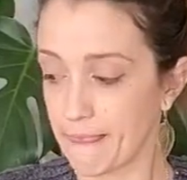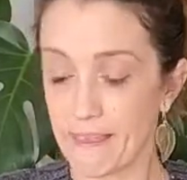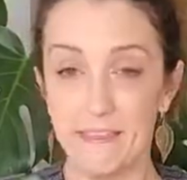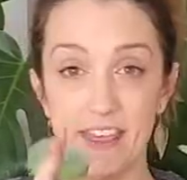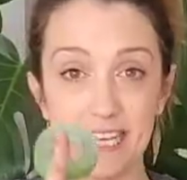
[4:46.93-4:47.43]

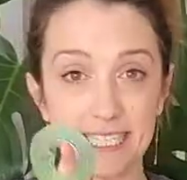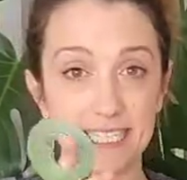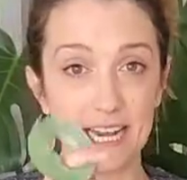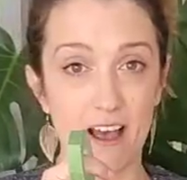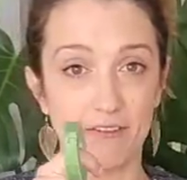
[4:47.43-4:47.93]
This
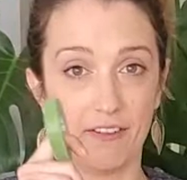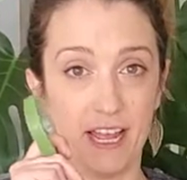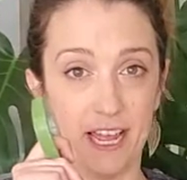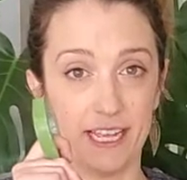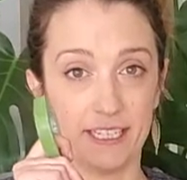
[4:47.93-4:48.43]
stuff
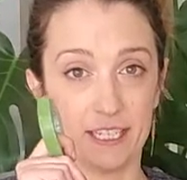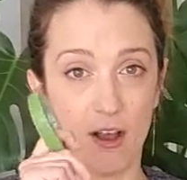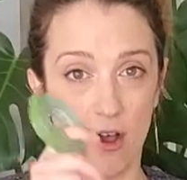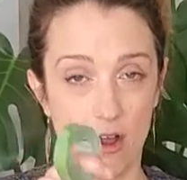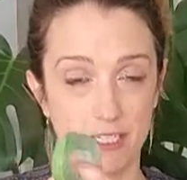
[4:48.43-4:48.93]
is
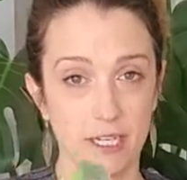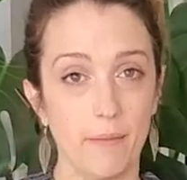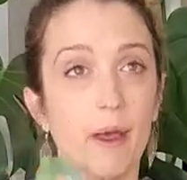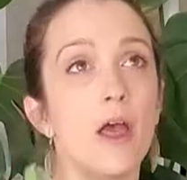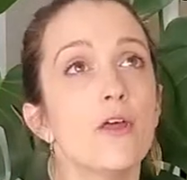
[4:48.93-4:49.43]

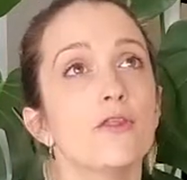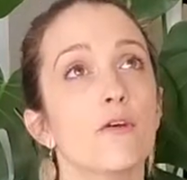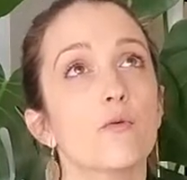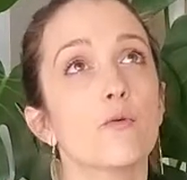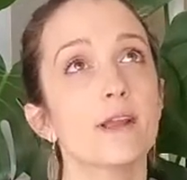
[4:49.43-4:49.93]
awesome.
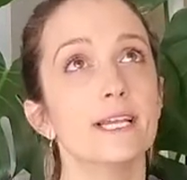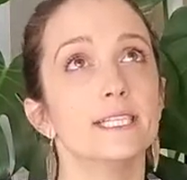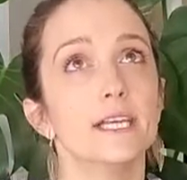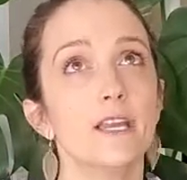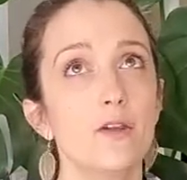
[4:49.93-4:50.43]
The
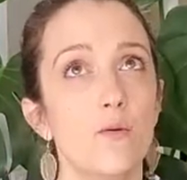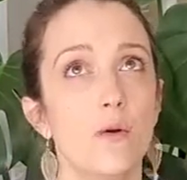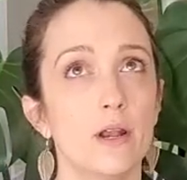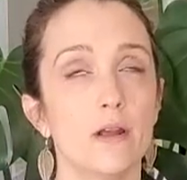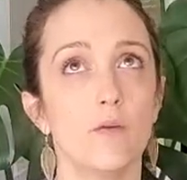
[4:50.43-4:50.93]
reason you
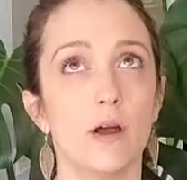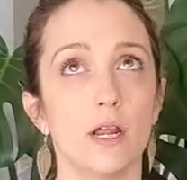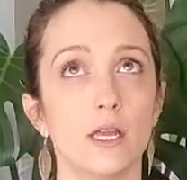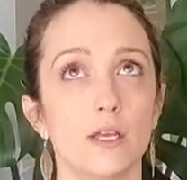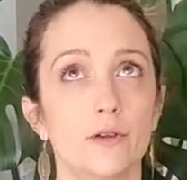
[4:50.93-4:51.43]
wouldn't want
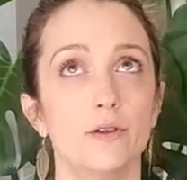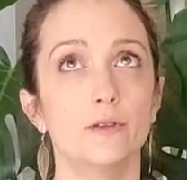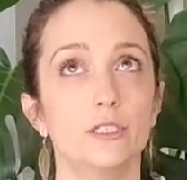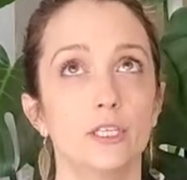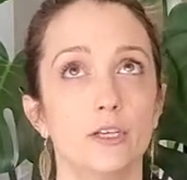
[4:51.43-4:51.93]
to
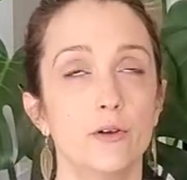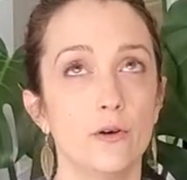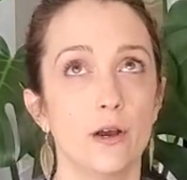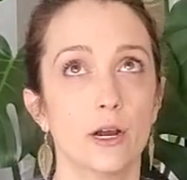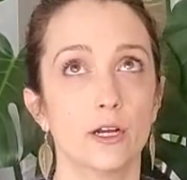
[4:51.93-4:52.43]
use
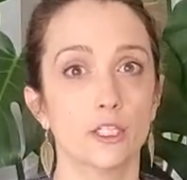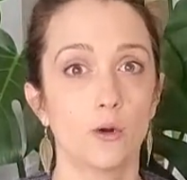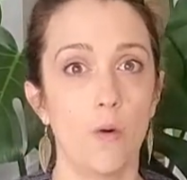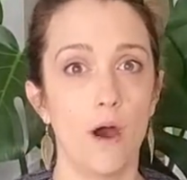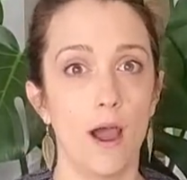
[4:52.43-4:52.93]
your
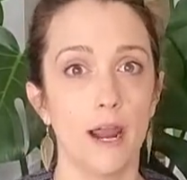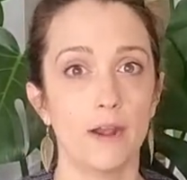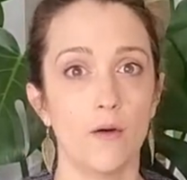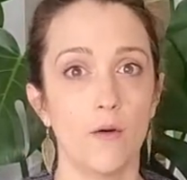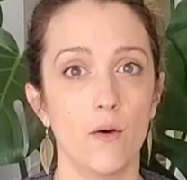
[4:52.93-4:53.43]

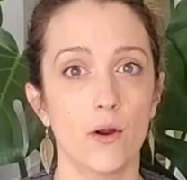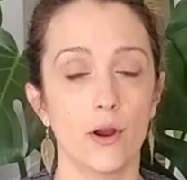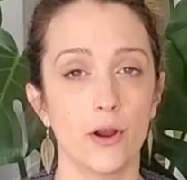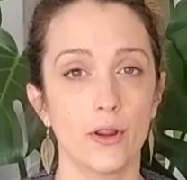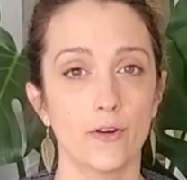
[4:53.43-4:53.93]
twine
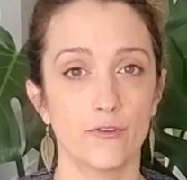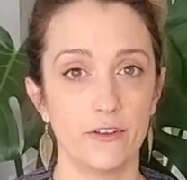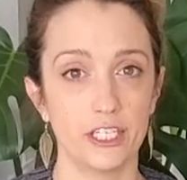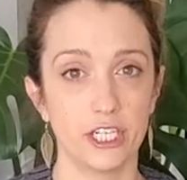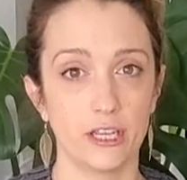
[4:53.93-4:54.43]
or your
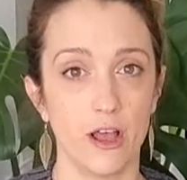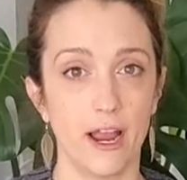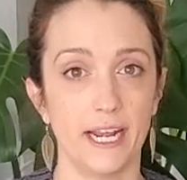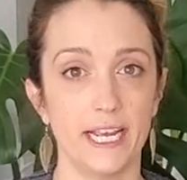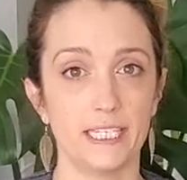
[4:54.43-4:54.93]
fishing
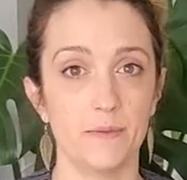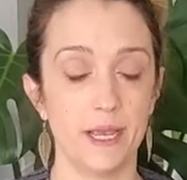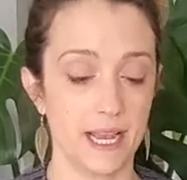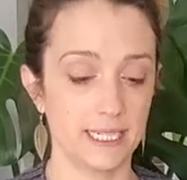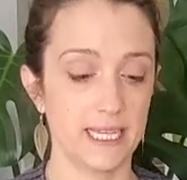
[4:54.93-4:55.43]
line is
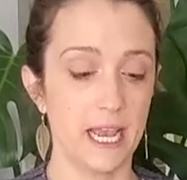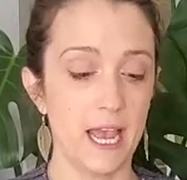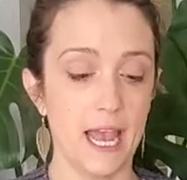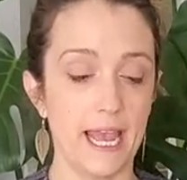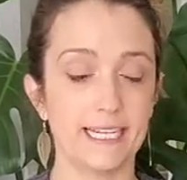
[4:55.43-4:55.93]
because
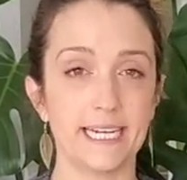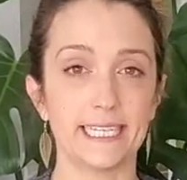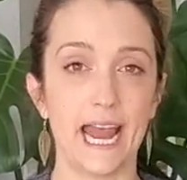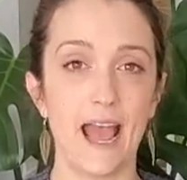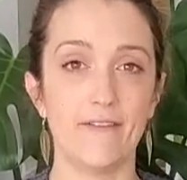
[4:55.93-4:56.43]
it
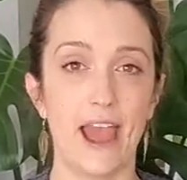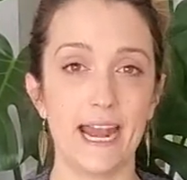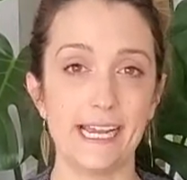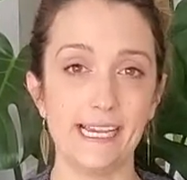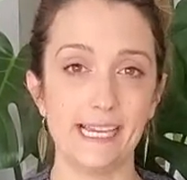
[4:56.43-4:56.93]
doesn't have
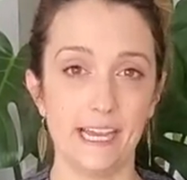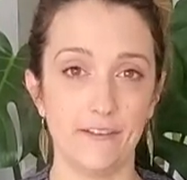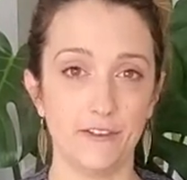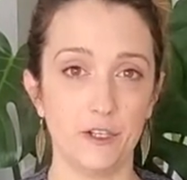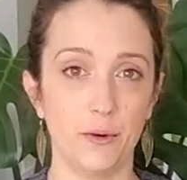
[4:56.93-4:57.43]
any
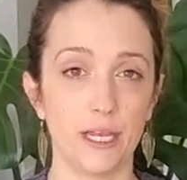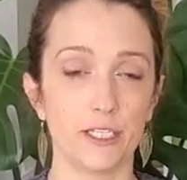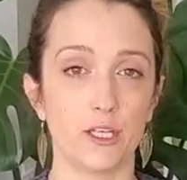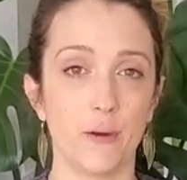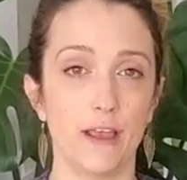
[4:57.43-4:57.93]
give to it.
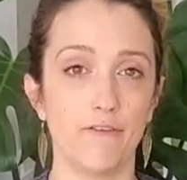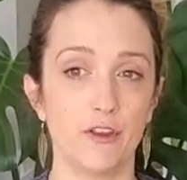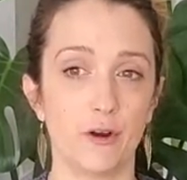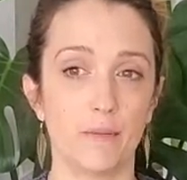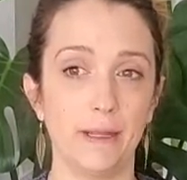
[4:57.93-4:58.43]
So if
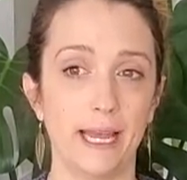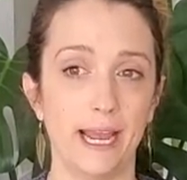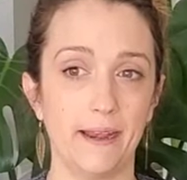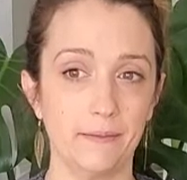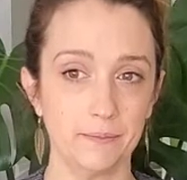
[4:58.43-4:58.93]
your
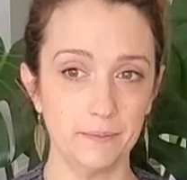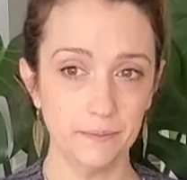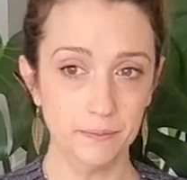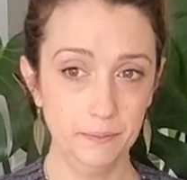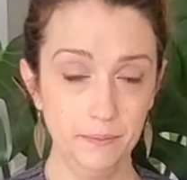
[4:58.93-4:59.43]
plant
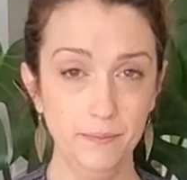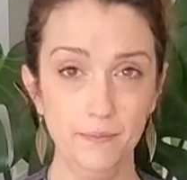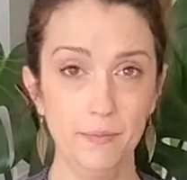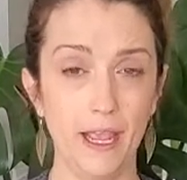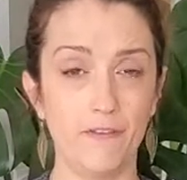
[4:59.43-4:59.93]

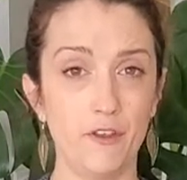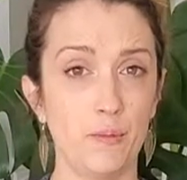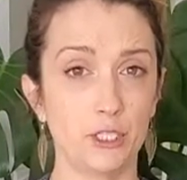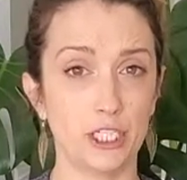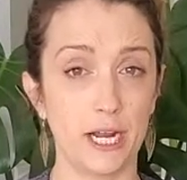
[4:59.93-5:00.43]
if you
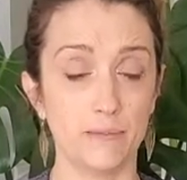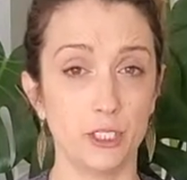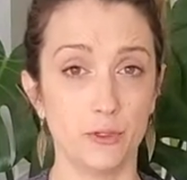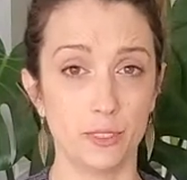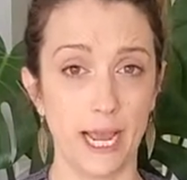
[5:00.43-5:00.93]
push it up
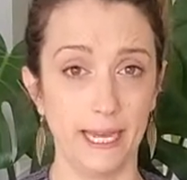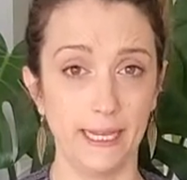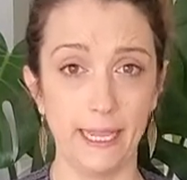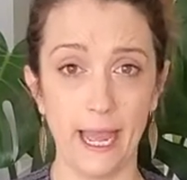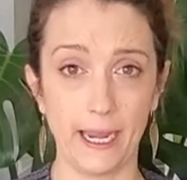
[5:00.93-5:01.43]
too
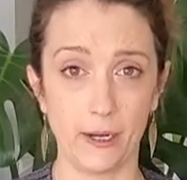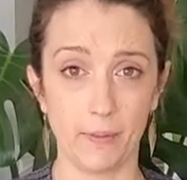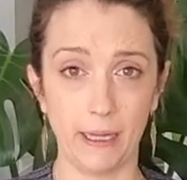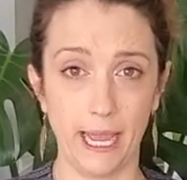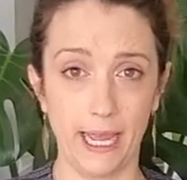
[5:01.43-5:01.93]
tightly and your
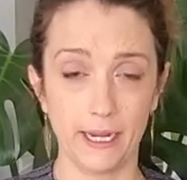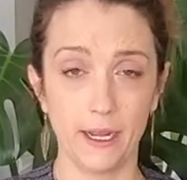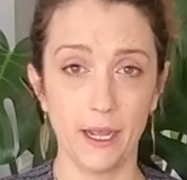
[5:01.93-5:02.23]
plant